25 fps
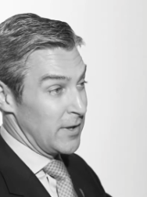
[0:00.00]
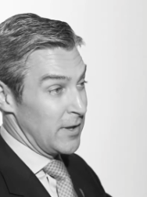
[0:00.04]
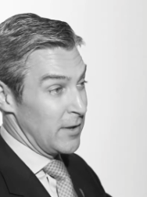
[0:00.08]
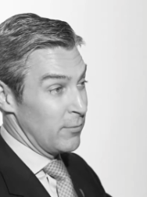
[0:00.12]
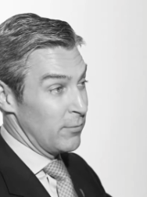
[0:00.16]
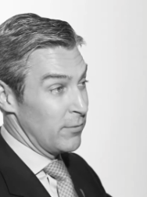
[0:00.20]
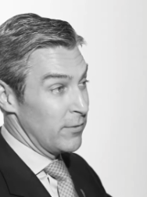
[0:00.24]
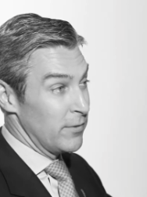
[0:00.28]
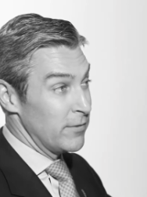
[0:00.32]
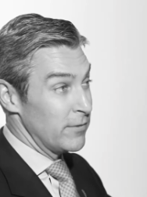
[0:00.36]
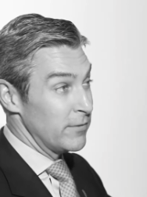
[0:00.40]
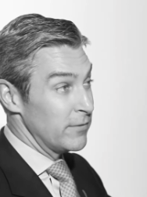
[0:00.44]

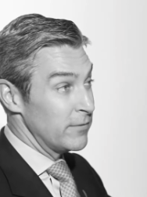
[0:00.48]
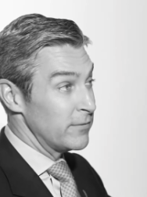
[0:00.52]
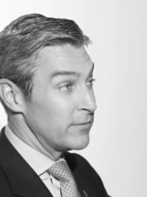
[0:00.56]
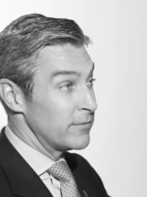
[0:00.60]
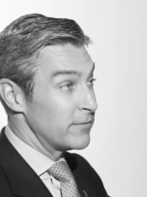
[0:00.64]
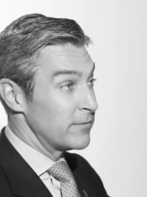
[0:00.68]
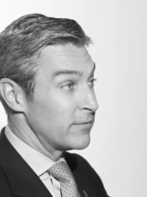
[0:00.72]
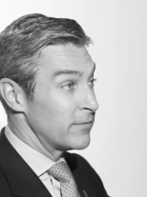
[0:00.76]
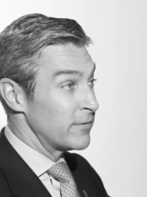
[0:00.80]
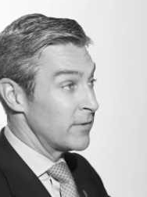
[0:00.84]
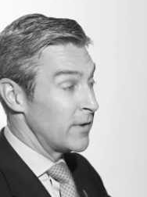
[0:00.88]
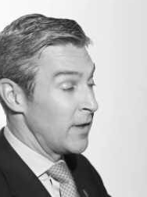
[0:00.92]
It
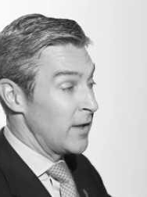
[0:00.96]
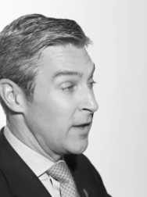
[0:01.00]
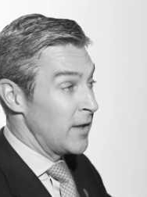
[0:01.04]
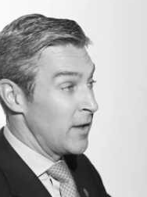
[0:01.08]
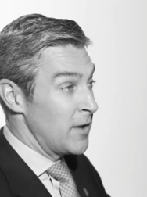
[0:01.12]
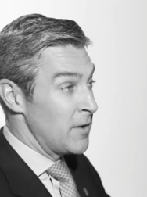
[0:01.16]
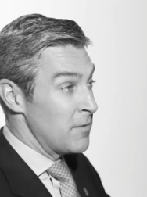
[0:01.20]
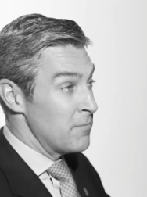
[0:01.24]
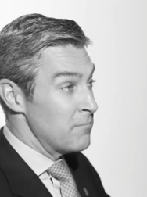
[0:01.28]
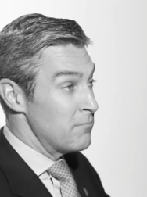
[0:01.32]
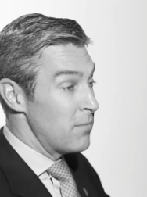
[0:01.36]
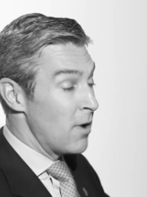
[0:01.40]
was
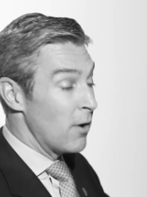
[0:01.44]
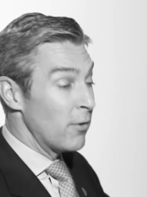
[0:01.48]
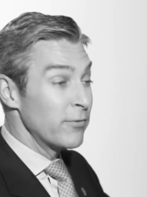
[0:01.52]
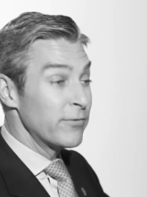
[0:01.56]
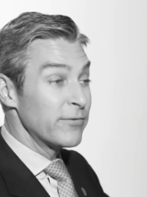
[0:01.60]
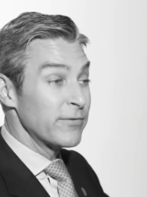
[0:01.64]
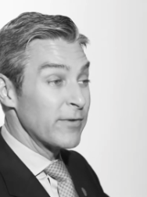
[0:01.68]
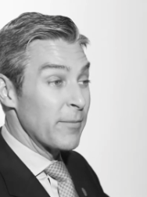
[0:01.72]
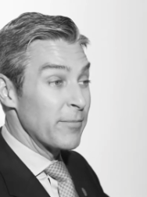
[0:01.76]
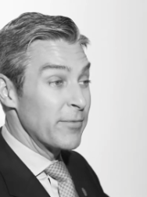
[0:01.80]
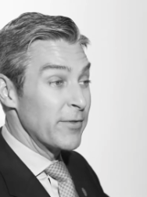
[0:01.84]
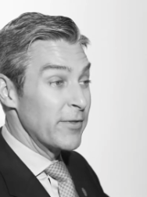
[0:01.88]

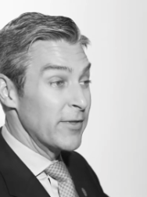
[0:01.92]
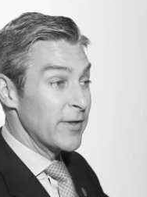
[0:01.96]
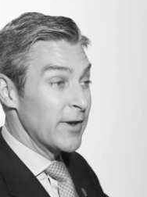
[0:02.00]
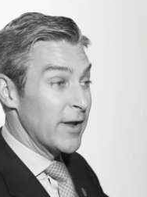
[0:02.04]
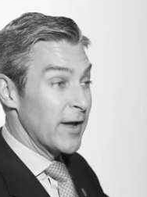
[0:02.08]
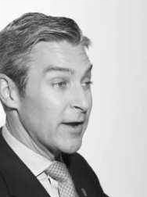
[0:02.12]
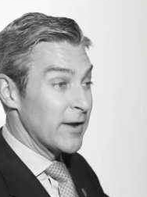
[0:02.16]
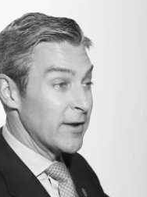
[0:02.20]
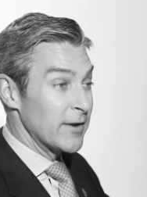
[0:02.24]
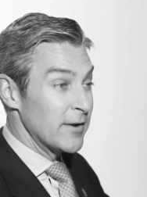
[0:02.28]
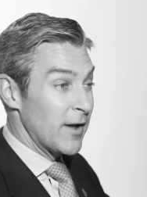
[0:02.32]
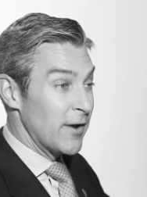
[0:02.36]
both something that
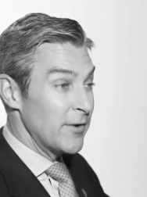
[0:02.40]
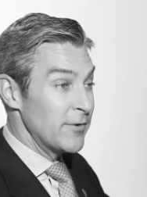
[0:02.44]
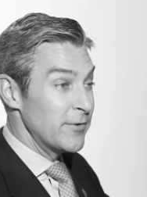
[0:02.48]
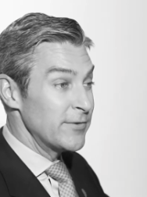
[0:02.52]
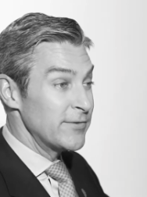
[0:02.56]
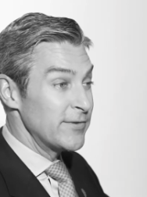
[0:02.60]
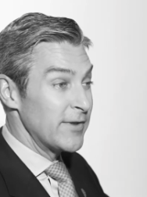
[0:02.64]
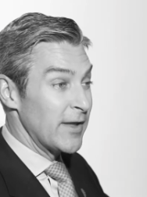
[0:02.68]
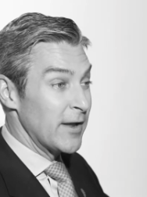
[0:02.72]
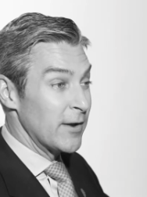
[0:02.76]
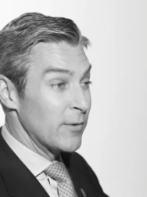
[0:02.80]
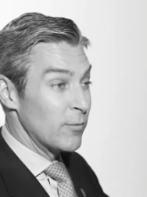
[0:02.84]
I could
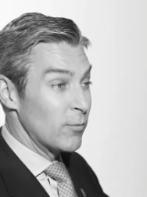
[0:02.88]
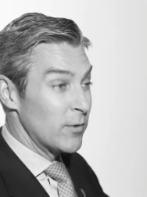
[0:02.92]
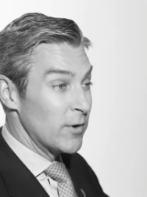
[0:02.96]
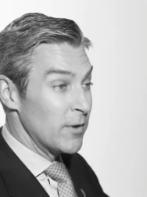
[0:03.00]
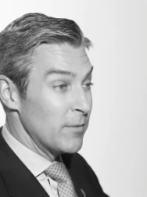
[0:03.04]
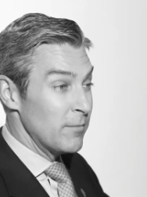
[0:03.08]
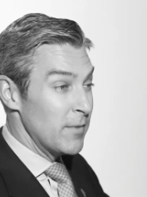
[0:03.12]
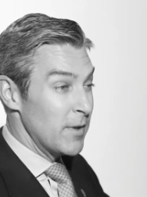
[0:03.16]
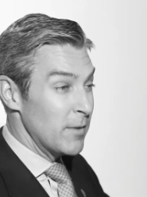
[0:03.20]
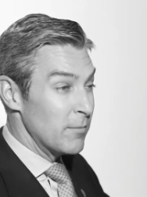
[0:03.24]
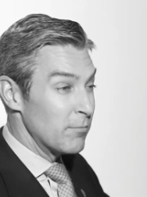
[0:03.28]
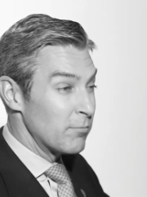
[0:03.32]
understand
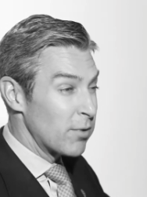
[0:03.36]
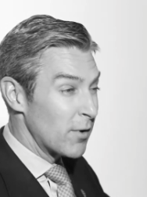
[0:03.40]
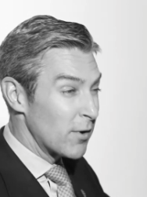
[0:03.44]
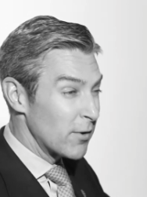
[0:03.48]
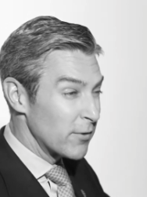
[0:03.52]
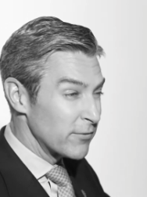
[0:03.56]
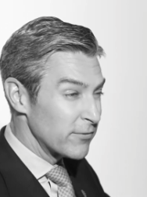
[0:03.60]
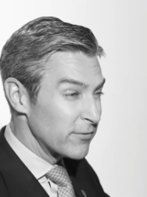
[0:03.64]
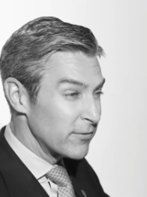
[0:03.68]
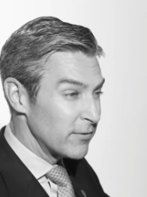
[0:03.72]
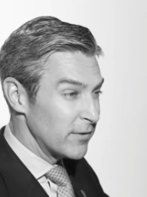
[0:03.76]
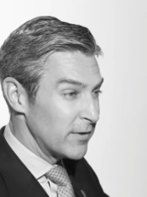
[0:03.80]
what it meant
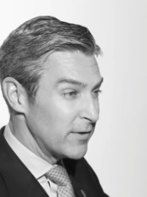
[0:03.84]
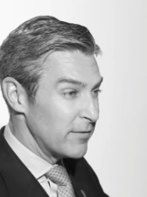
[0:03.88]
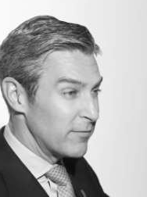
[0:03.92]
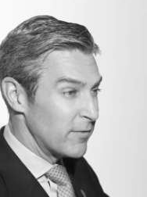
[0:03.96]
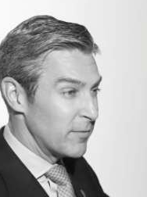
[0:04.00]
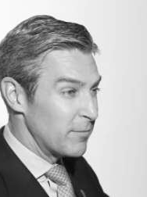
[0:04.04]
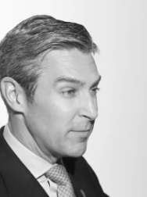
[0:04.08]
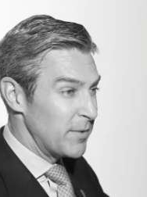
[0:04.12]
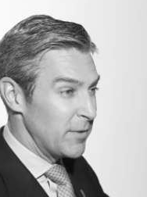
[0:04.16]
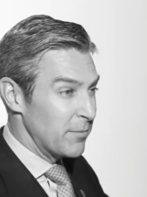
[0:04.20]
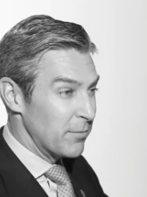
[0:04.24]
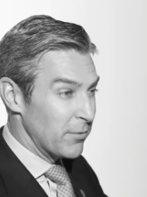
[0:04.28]
personally
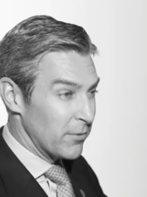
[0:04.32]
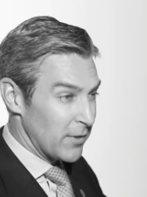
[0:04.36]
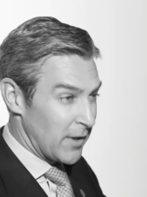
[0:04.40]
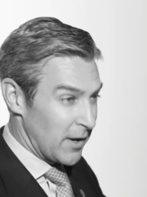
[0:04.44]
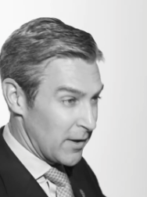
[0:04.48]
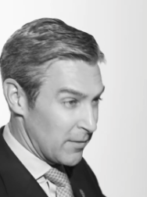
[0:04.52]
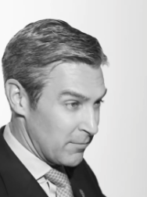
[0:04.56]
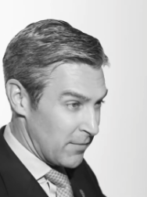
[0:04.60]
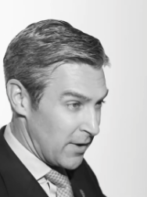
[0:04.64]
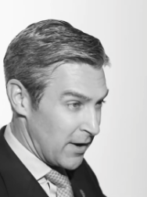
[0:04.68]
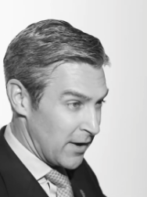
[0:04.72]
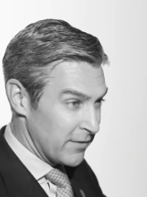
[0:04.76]
for people
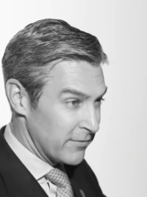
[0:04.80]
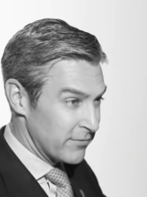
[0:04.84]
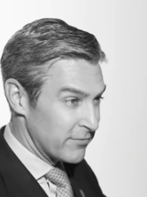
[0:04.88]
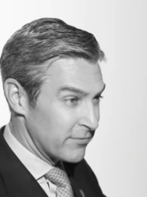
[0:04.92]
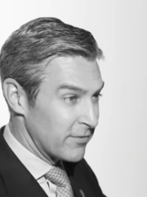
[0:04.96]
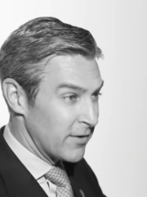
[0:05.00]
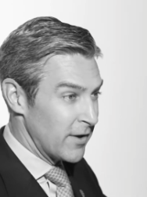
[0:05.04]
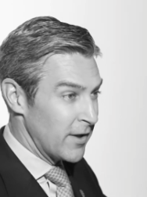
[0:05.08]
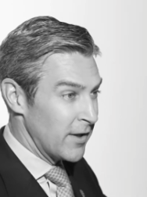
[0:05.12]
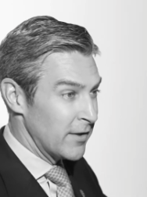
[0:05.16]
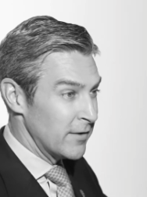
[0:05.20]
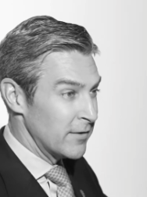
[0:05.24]
like my
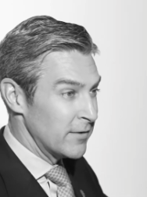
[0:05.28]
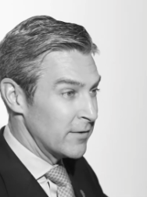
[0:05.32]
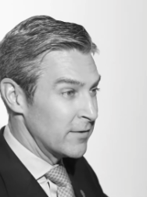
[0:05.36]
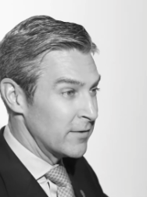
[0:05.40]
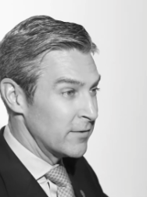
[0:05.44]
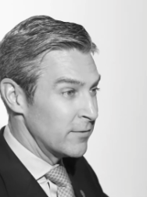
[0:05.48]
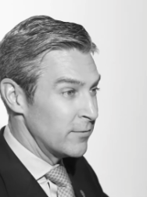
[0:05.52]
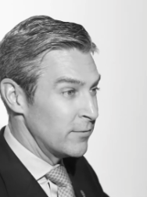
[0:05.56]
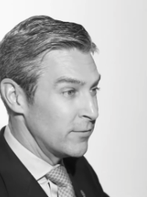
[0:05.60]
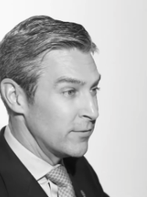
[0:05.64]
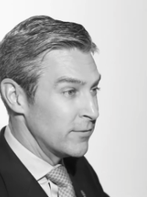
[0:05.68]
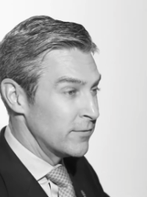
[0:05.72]
friend
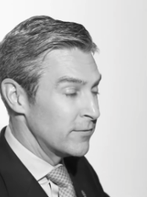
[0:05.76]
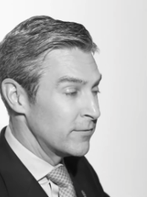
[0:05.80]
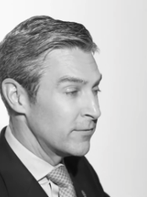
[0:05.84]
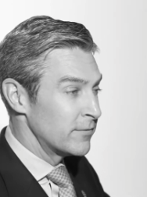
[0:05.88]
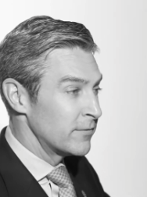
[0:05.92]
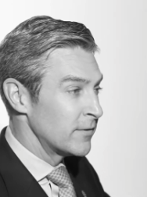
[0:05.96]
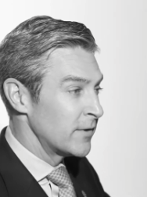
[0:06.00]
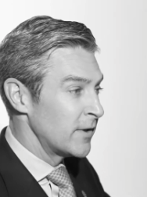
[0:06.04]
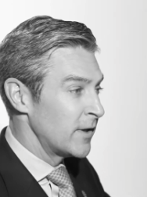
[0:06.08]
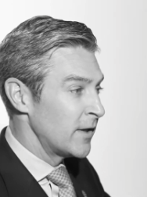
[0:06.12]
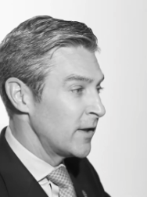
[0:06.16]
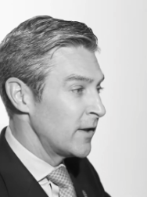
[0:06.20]
who
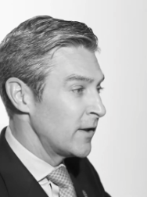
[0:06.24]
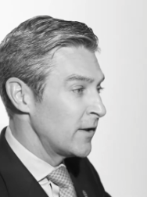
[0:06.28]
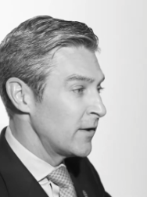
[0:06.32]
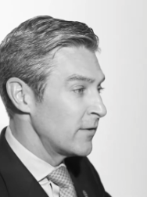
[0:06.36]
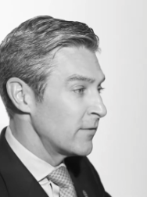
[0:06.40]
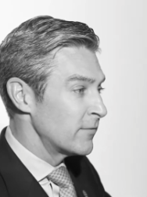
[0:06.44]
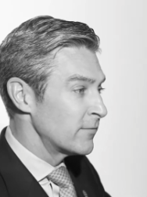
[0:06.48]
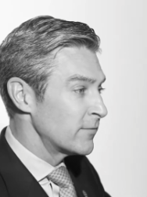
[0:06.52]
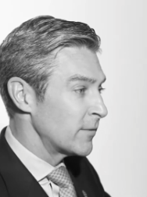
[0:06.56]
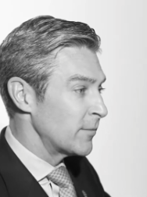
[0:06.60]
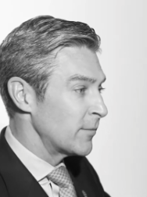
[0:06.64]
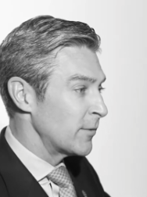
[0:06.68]
was
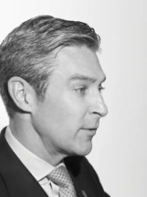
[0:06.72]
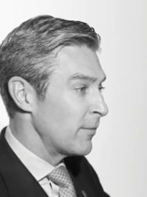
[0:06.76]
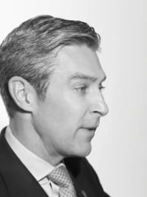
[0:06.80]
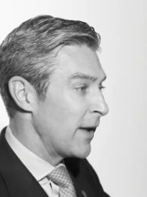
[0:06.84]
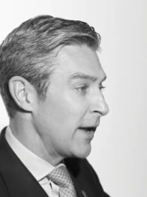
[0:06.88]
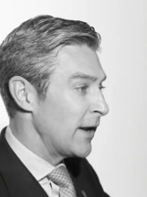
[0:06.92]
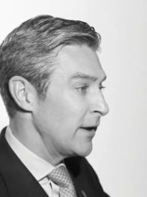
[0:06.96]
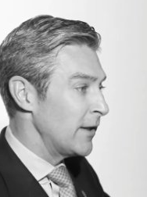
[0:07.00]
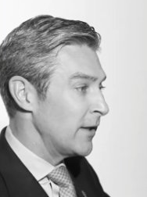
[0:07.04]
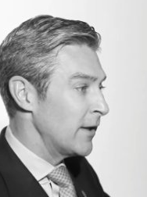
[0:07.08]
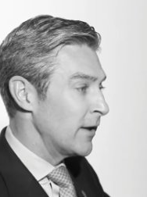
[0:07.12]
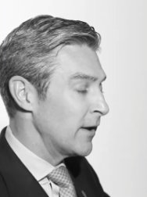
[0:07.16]
from
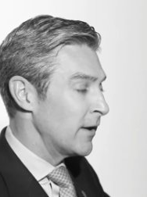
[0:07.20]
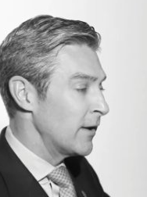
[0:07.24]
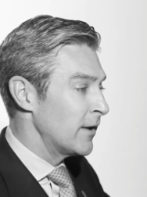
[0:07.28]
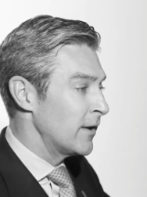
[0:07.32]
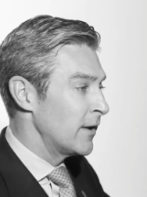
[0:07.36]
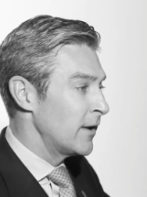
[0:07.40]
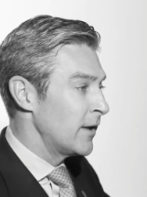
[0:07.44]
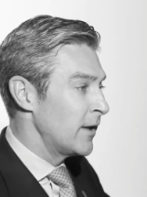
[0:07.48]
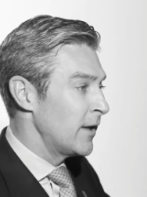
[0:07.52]
Romania,